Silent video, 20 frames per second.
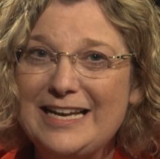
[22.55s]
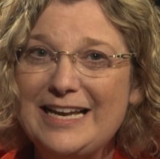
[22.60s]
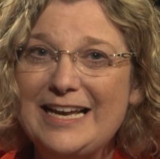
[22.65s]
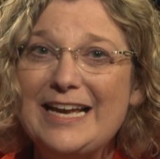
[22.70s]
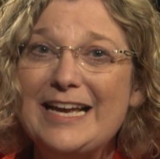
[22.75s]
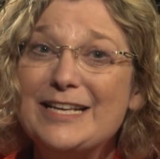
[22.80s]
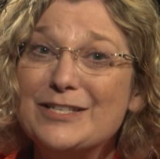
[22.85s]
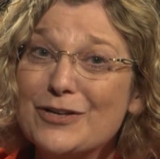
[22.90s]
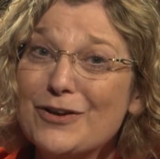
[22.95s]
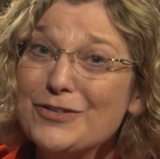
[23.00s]

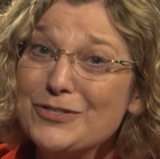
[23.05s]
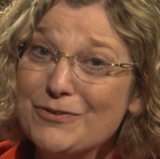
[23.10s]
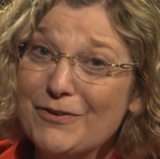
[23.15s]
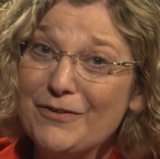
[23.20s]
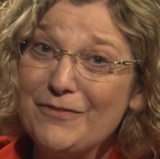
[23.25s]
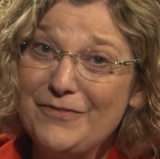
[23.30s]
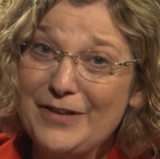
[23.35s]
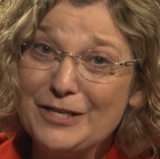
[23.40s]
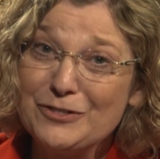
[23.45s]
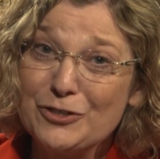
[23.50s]
He's also a
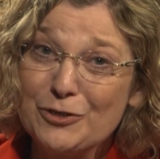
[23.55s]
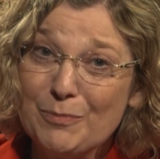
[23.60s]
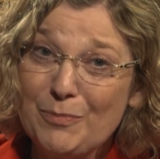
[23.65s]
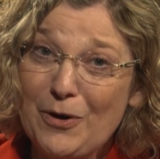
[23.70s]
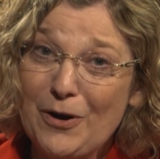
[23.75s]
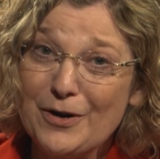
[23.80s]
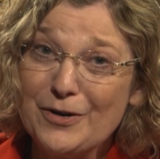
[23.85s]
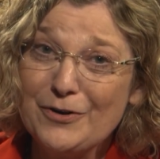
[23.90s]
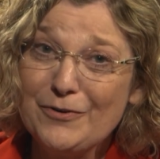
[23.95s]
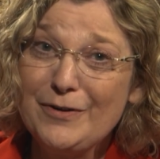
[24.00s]
venture
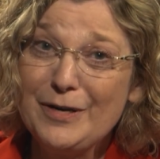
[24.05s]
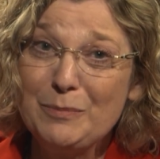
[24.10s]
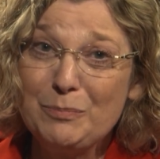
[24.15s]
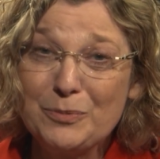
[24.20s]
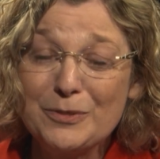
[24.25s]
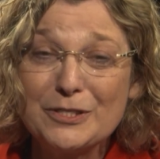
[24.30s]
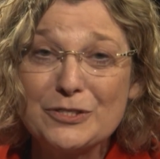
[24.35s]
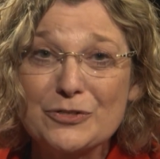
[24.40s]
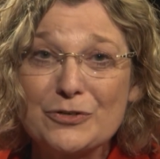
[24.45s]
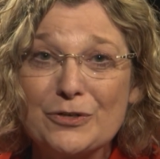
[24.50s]
partner at
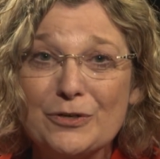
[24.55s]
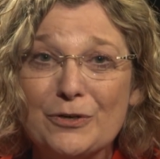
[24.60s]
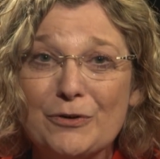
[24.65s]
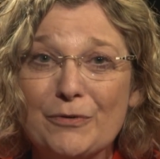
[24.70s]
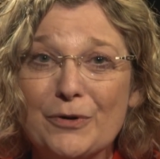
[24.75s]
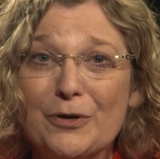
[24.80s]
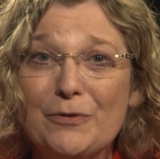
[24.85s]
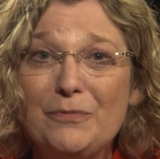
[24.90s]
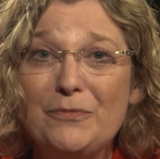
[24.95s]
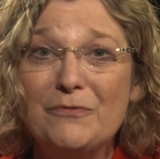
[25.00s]
Pritzker
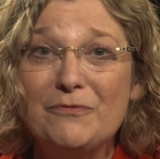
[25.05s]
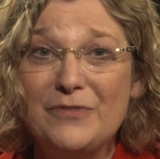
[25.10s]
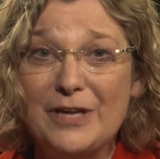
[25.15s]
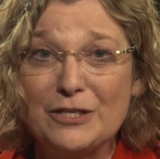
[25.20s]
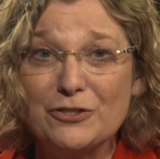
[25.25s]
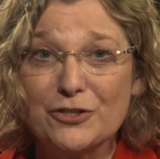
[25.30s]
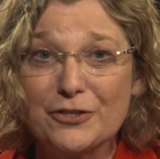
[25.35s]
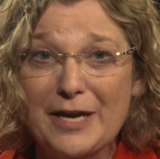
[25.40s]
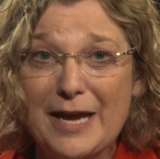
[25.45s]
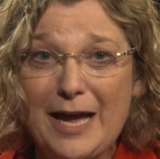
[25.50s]
Group
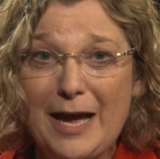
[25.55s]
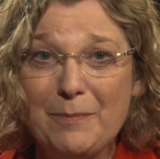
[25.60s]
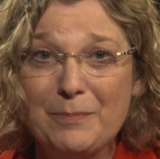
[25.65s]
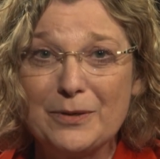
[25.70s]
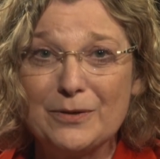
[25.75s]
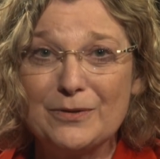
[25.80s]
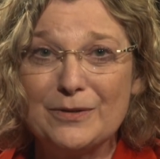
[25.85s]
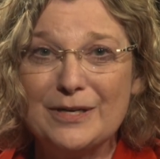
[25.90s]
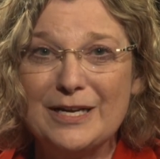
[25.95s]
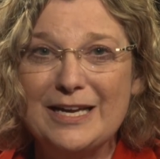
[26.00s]
Venture
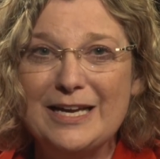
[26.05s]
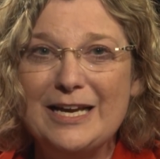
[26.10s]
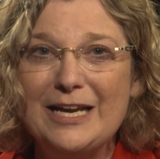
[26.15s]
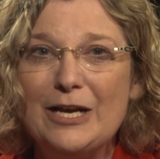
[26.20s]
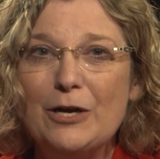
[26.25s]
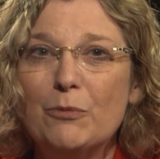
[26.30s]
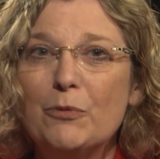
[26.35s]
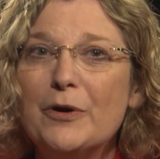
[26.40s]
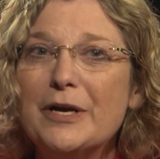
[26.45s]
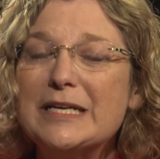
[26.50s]
Capital,
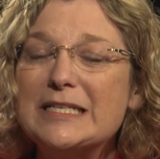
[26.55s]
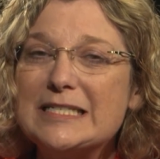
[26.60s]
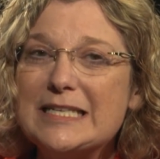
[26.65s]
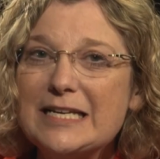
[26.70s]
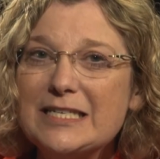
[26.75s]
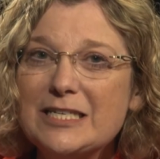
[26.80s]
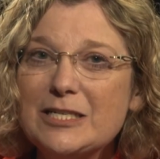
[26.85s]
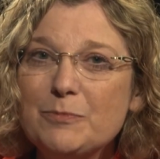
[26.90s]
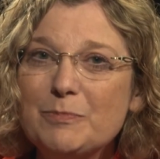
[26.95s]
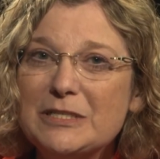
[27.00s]
where he
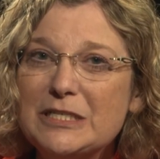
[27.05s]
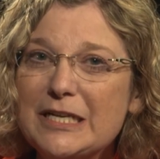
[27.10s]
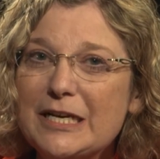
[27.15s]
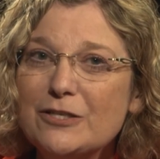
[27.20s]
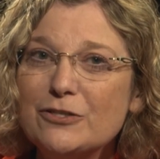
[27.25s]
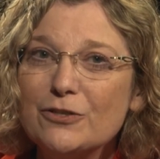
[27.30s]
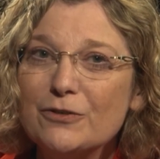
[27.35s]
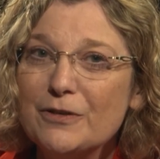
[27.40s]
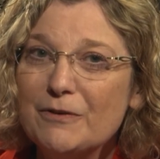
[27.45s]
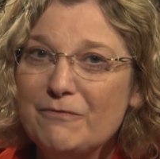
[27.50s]
assesses
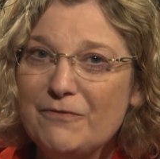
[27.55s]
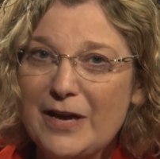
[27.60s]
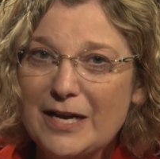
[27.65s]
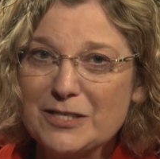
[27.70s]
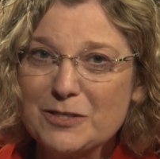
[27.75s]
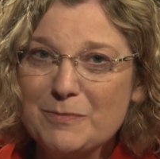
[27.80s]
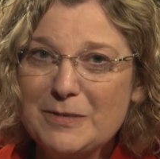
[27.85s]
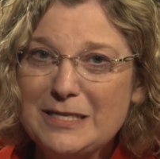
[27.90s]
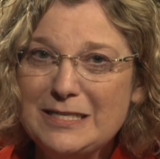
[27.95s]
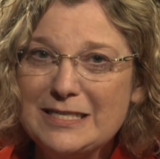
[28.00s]
potential
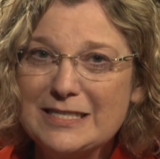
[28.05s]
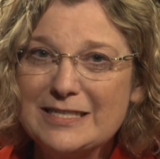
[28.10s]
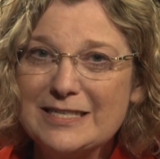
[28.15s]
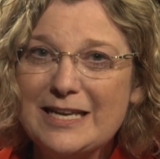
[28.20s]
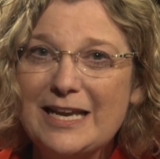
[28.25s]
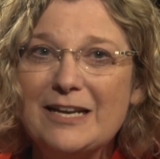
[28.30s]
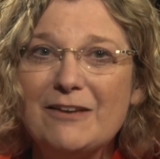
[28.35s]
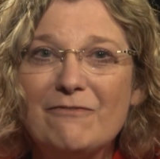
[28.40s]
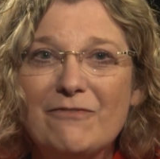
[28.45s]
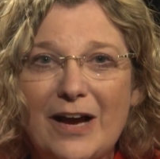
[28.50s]
investments
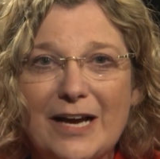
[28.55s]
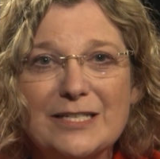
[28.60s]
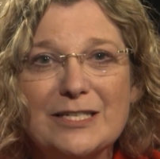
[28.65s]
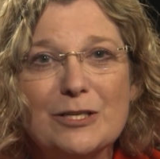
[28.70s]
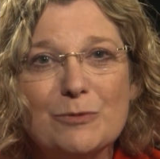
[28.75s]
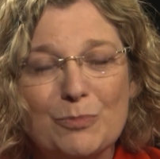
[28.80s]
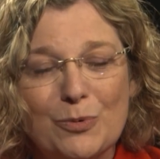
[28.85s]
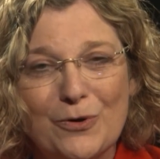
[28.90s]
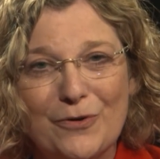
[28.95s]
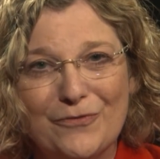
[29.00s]
and advises
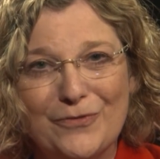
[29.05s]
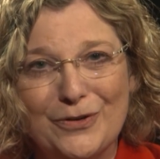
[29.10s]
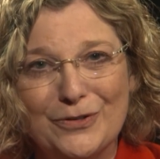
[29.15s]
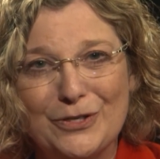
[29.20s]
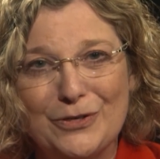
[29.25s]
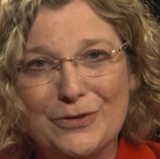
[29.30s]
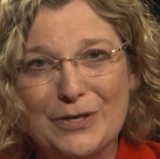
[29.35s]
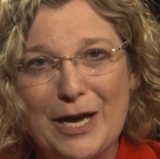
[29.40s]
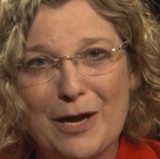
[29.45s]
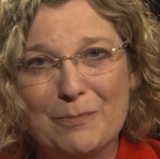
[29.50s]

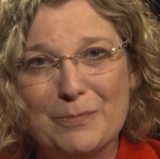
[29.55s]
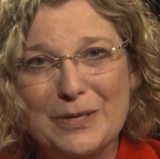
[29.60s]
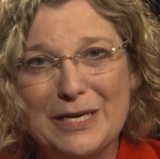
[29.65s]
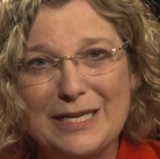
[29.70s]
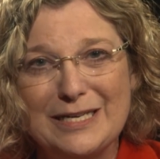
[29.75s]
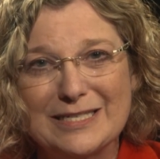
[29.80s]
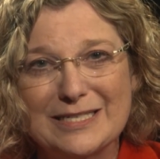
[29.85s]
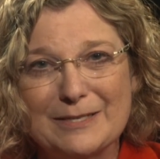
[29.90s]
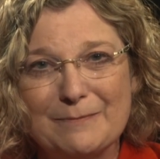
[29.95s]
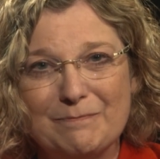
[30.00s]
portfolio
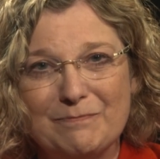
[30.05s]
companies.